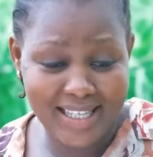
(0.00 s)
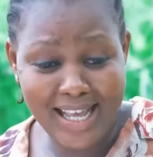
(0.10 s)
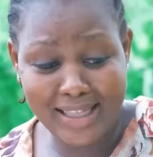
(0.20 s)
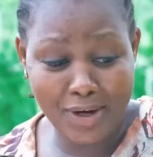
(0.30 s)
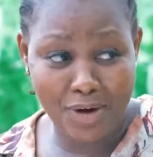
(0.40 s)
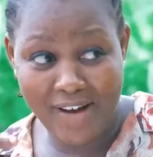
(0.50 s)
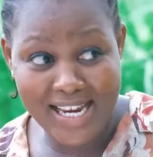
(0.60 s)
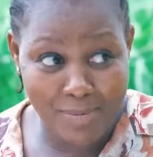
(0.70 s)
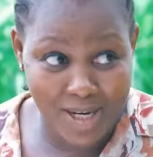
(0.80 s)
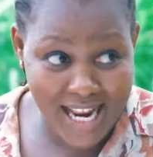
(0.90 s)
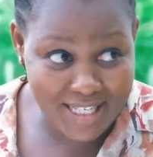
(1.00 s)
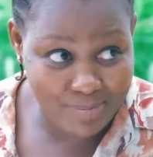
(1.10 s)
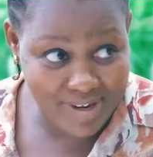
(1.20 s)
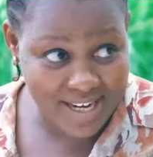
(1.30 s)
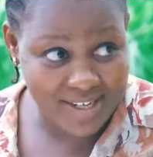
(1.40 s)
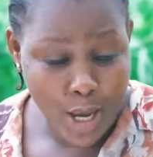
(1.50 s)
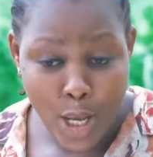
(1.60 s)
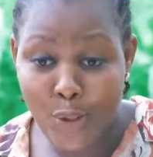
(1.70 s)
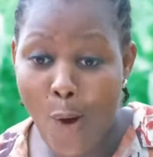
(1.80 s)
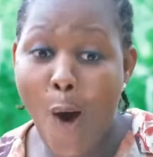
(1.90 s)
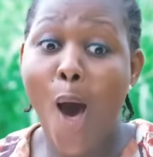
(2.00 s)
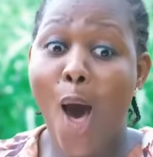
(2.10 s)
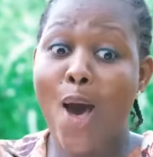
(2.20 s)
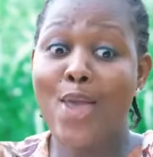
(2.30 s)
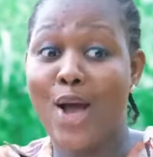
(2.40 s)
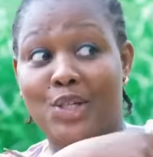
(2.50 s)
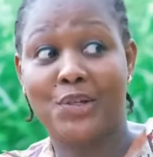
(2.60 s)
They take over their mother's brain. So all your